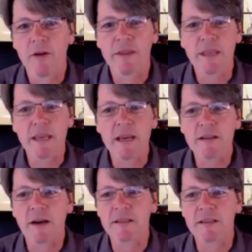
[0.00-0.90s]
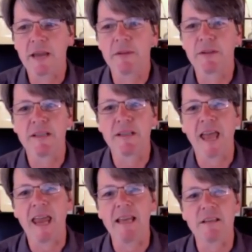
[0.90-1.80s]
And over the years I was able to
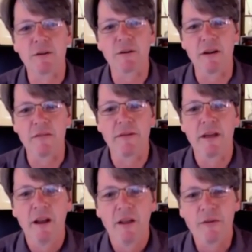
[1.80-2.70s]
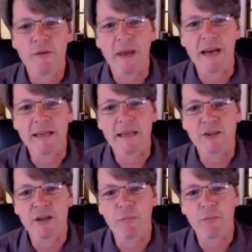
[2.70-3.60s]
attain, sort of through
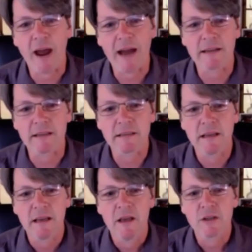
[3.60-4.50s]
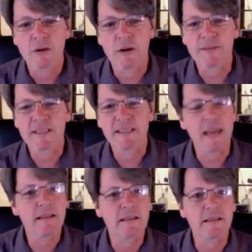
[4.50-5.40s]
meditation and practice, sort of
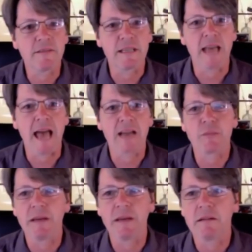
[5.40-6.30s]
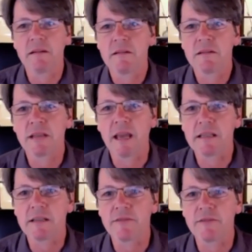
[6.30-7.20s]
states of detachment,
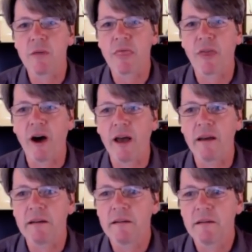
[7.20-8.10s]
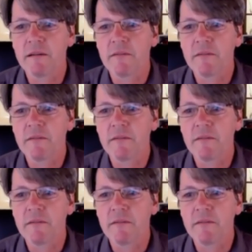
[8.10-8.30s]
states of no thought.